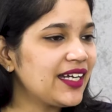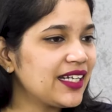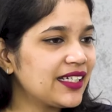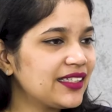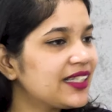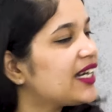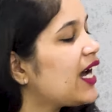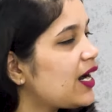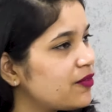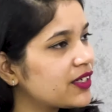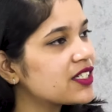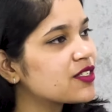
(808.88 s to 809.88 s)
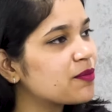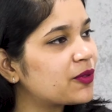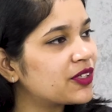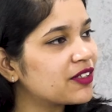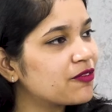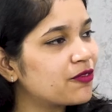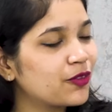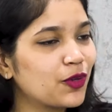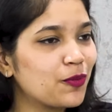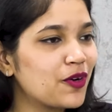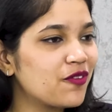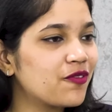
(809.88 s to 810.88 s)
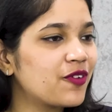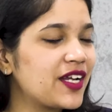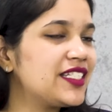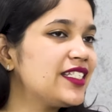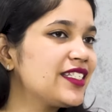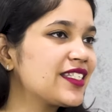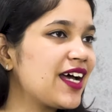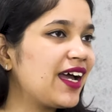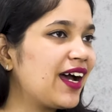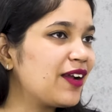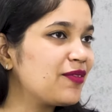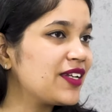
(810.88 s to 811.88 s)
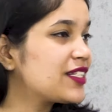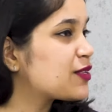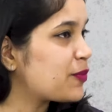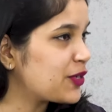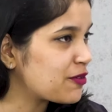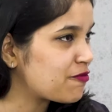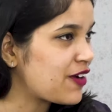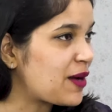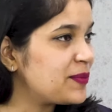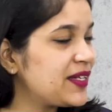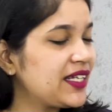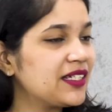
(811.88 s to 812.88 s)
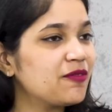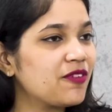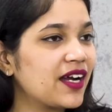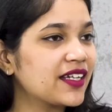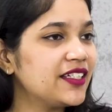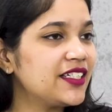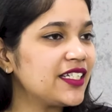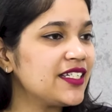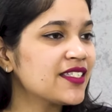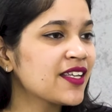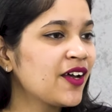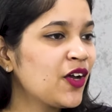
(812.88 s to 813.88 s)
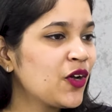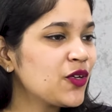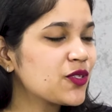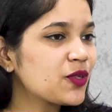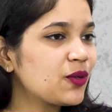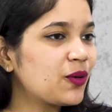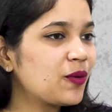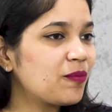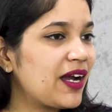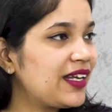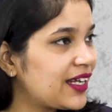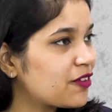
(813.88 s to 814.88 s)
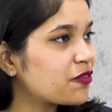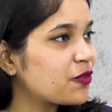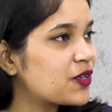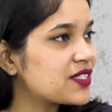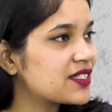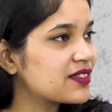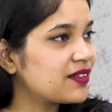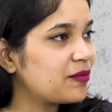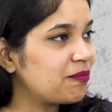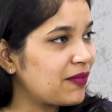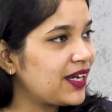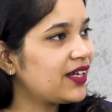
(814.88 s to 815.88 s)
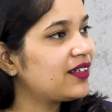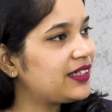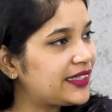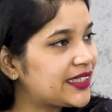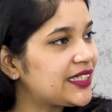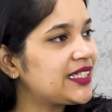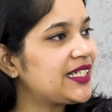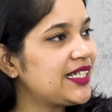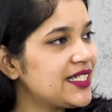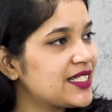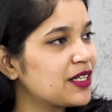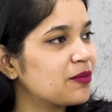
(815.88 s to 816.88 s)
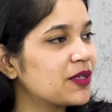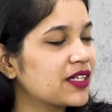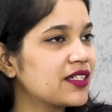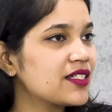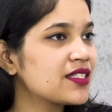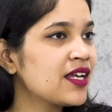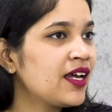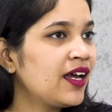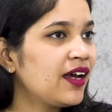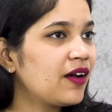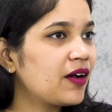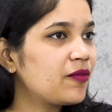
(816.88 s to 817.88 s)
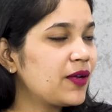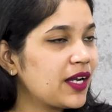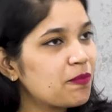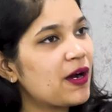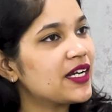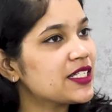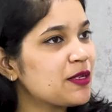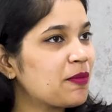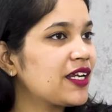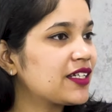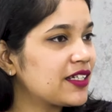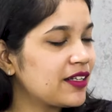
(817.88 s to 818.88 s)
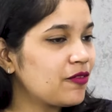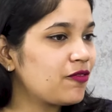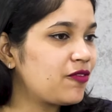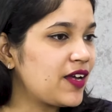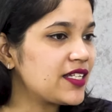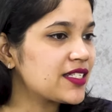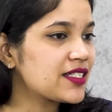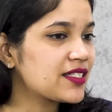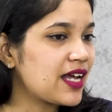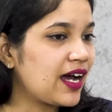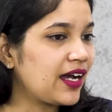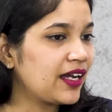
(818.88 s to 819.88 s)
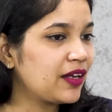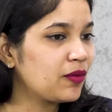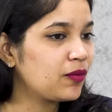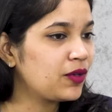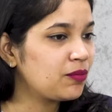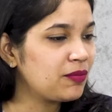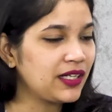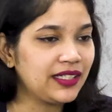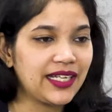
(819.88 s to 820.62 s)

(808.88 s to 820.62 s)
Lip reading: And I think I had a very supportive group of friends. I had very supportive family and faculties. So my life was made a little easier because when I participated in fests, I would be